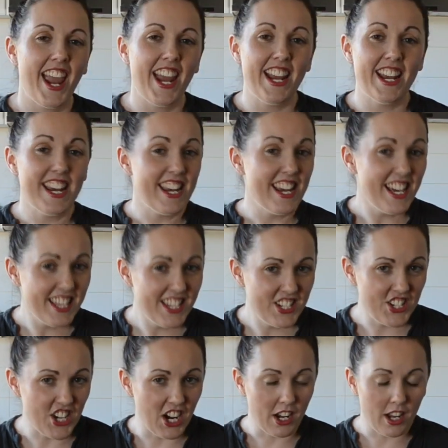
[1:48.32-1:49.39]
In another
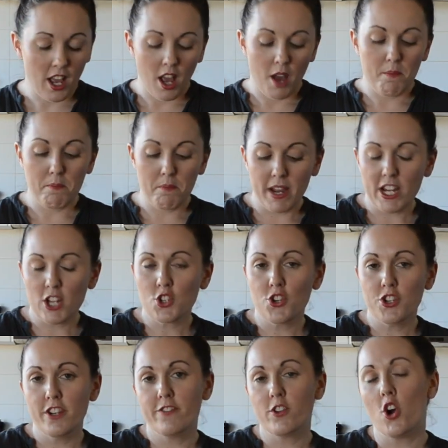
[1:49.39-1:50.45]
jug, make sure
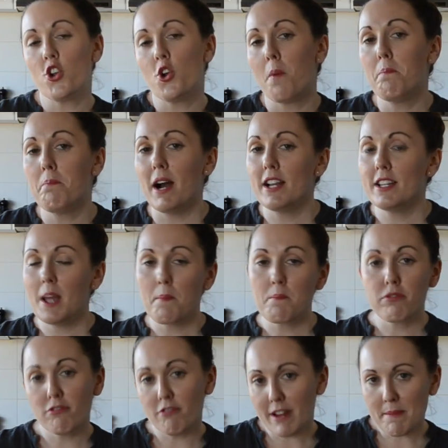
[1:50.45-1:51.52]
you've got your butter
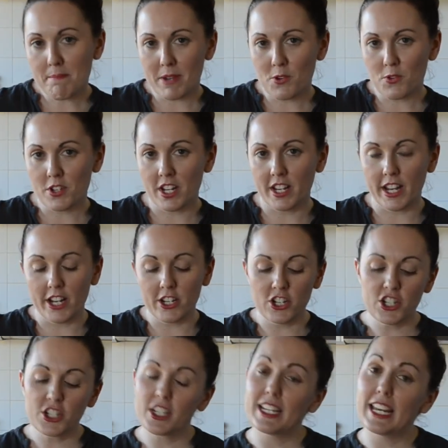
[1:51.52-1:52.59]
pre-melted and you're
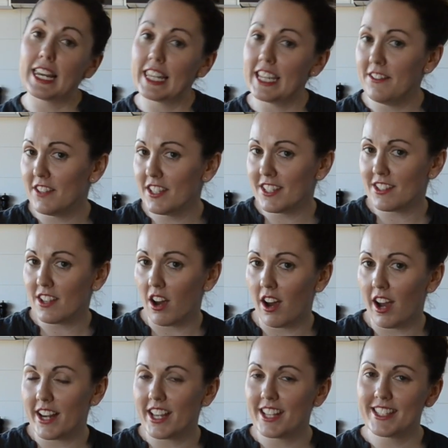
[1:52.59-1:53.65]
just going to leave it
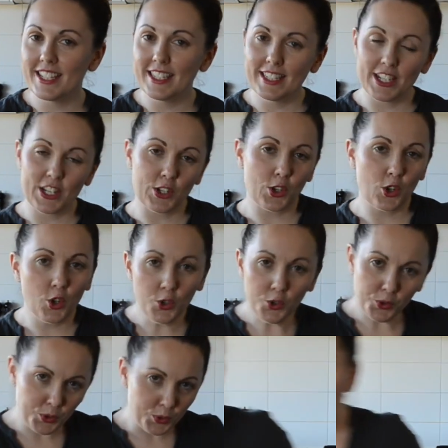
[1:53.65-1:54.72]
aside to let it
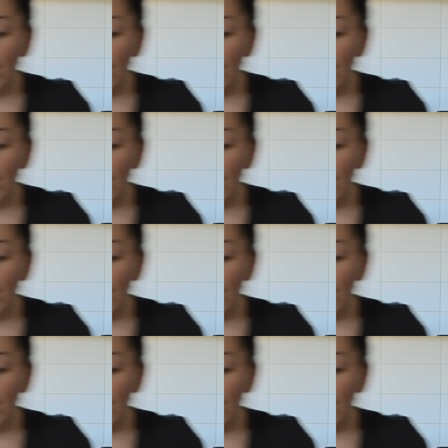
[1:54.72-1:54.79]
cool.